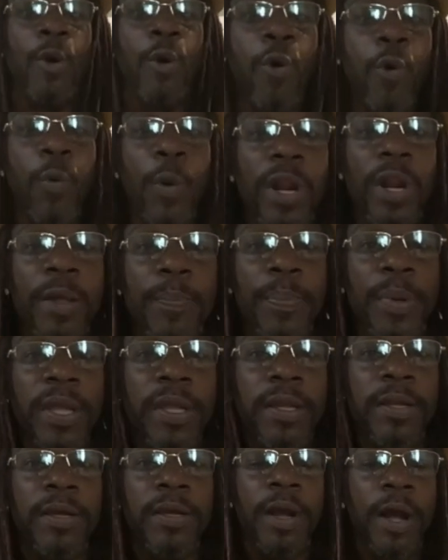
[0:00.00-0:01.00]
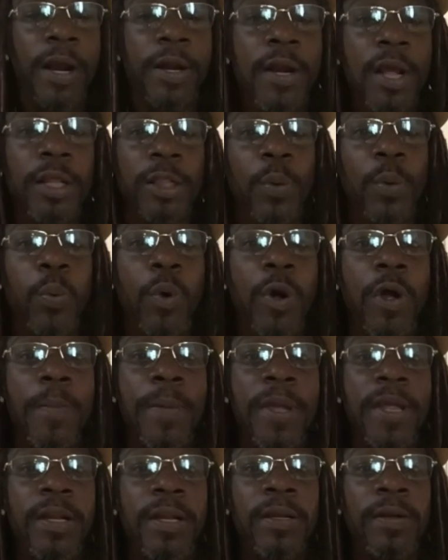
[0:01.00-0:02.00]
Who will it be? Another
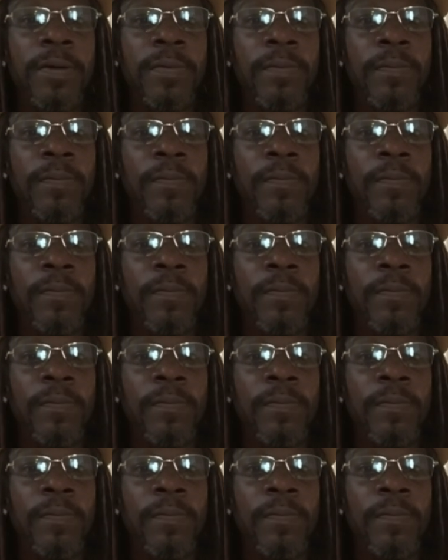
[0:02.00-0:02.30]
woman?